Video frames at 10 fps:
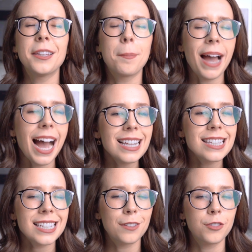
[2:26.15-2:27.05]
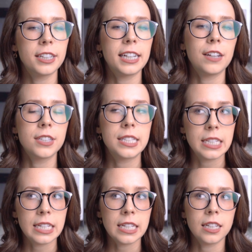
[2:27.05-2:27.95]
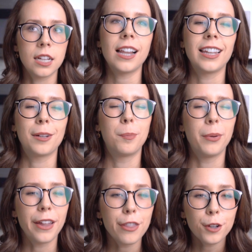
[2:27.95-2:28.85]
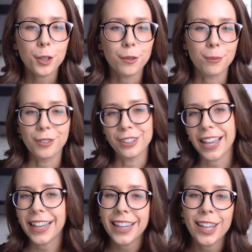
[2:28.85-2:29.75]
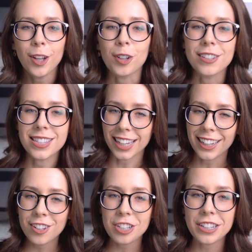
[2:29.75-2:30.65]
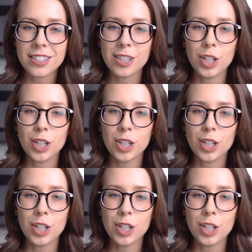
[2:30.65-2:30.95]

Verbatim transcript: In the past, I feel like I've seen that like pleather legging or skinny jeans